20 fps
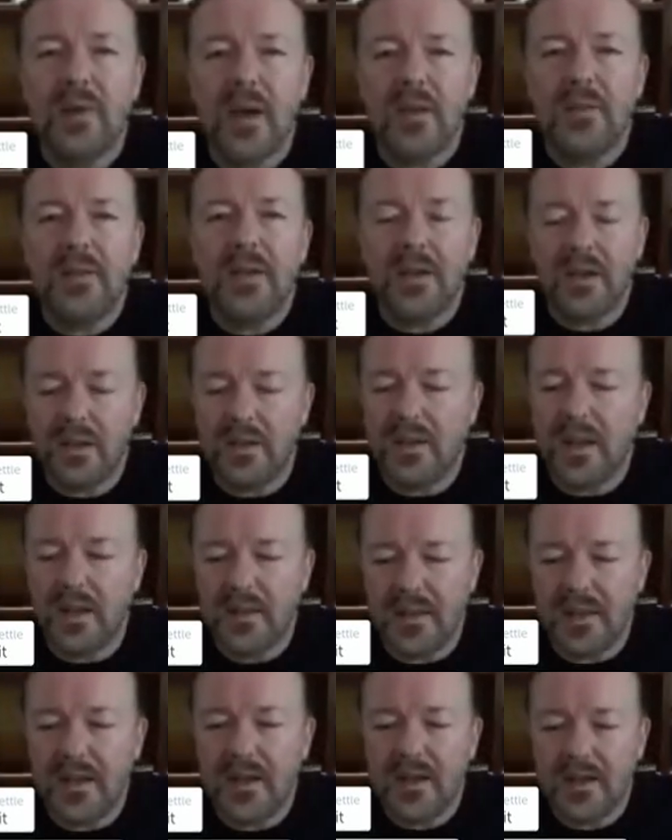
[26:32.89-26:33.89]
think I, I
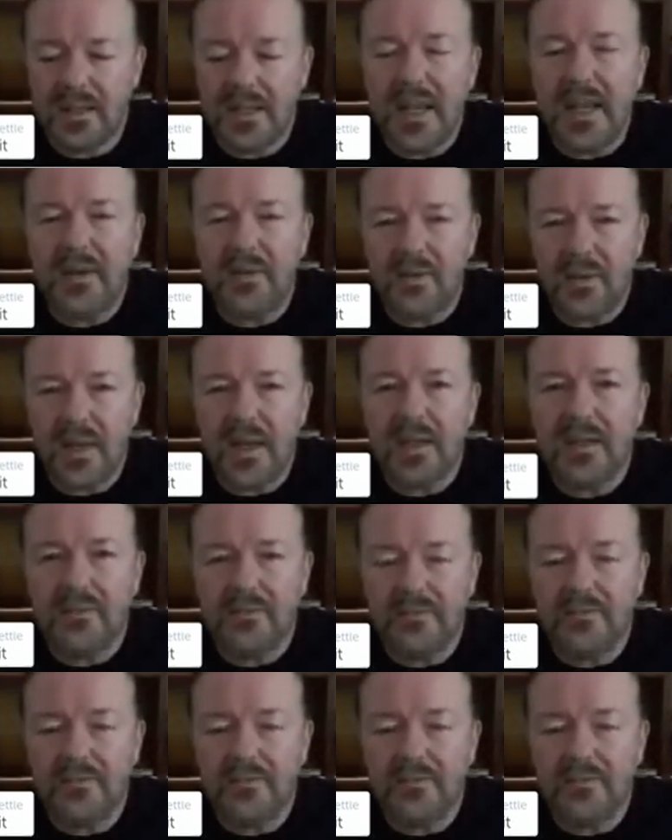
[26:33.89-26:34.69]
think I nail that.